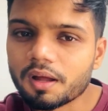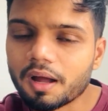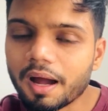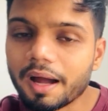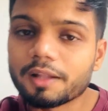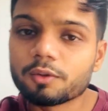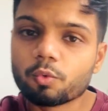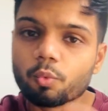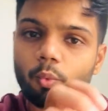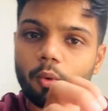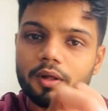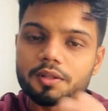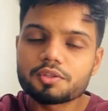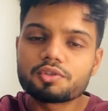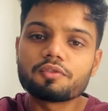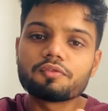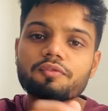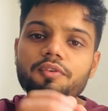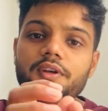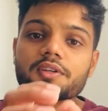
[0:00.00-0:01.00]
And once
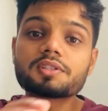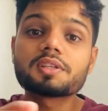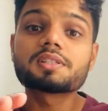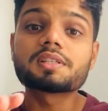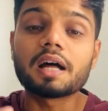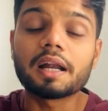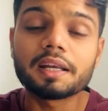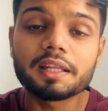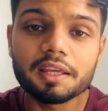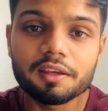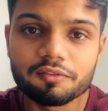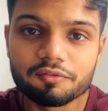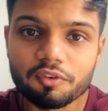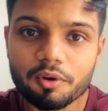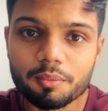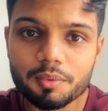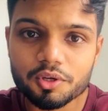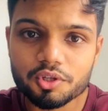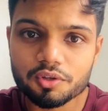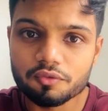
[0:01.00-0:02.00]
you finish the starting
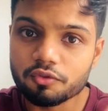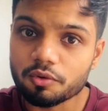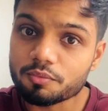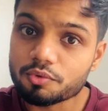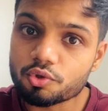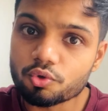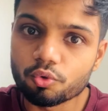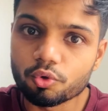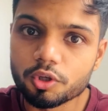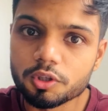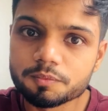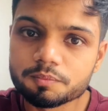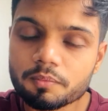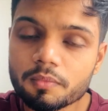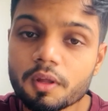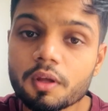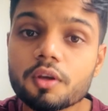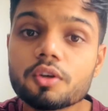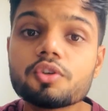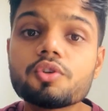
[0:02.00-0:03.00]
information from school,
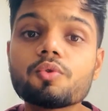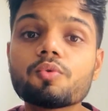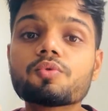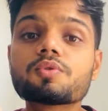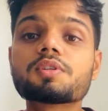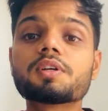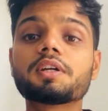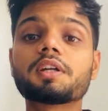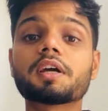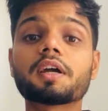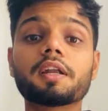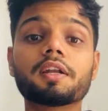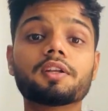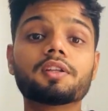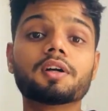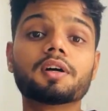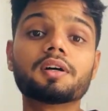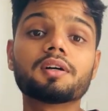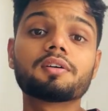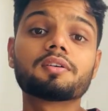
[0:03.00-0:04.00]
use it in
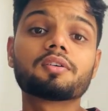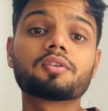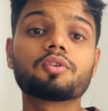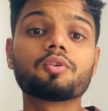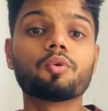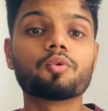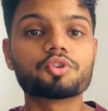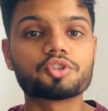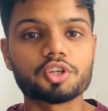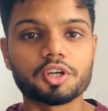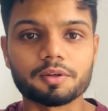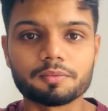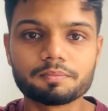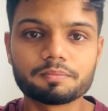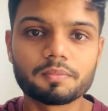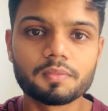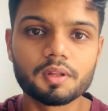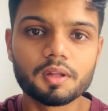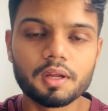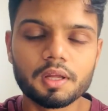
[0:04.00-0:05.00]
the coaching.
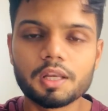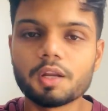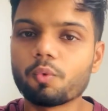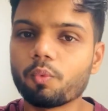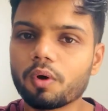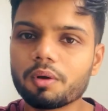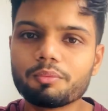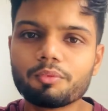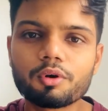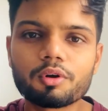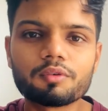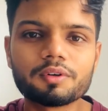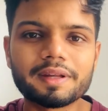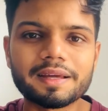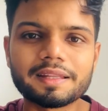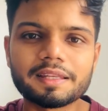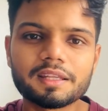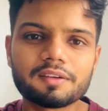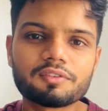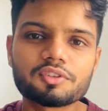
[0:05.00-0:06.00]
Now, one more
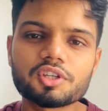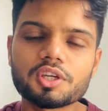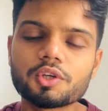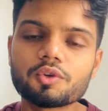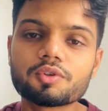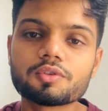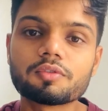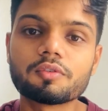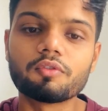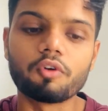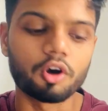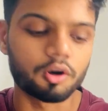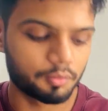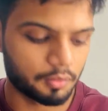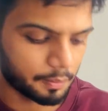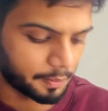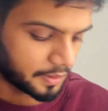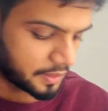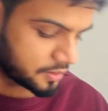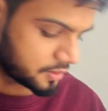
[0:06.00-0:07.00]
technique which I use for
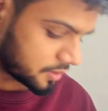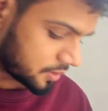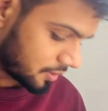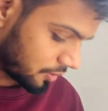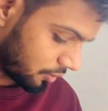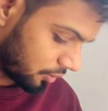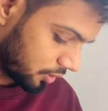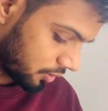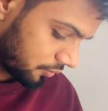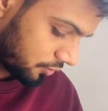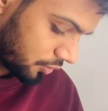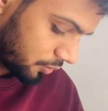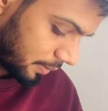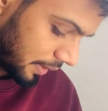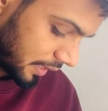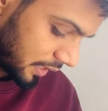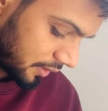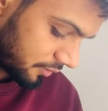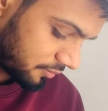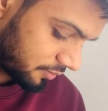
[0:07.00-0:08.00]
warm-up is, all of you
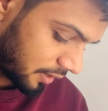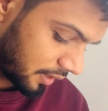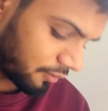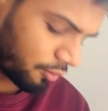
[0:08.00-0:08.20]
might have, I've